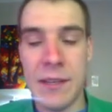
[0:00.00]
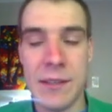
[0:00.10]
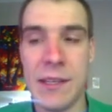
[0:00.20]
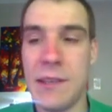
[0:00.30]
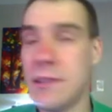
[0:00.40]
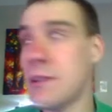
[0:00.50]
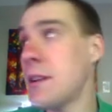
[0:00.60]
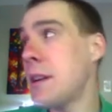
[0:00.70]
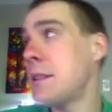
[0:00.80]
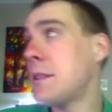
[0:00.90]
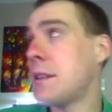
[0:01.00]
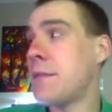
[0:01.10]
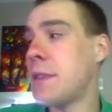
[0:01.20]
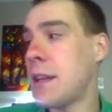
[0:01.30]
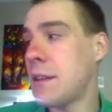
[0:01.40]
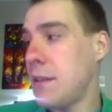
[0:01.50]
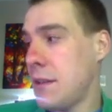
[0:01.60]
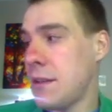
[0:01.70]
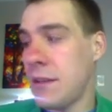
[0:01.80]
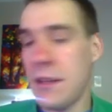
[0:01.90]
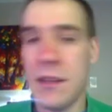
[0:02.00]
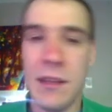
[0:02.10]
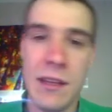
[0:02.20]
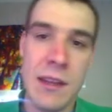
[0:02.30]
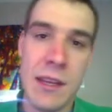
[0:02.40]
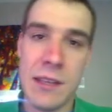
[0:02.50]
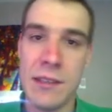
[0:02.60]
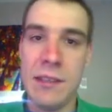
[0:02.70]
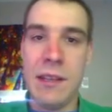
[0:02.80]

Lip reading: You'll see that there's all kinds of stuff in this, in